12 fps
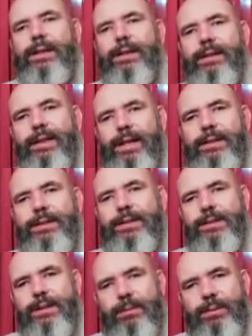that
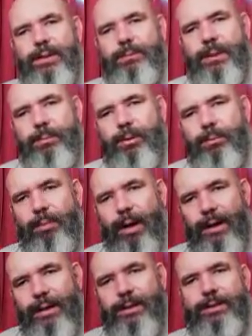so many people
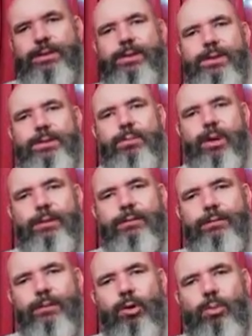buy into this modern
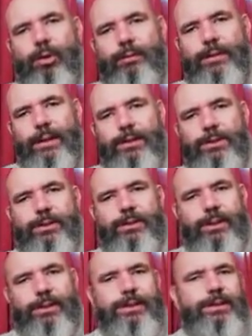form of textual
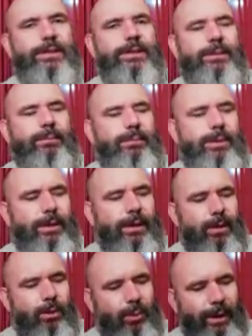criticism,
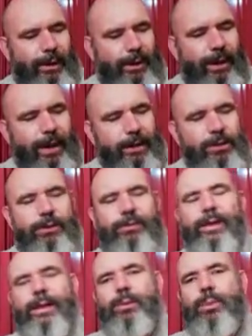when in actual
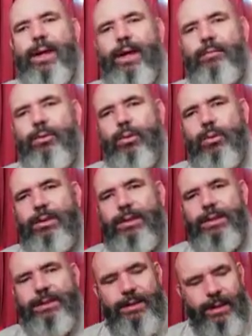fact we have all
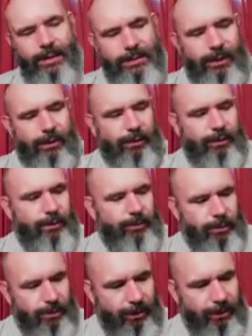these texts that are in the
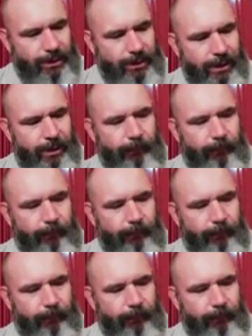majority,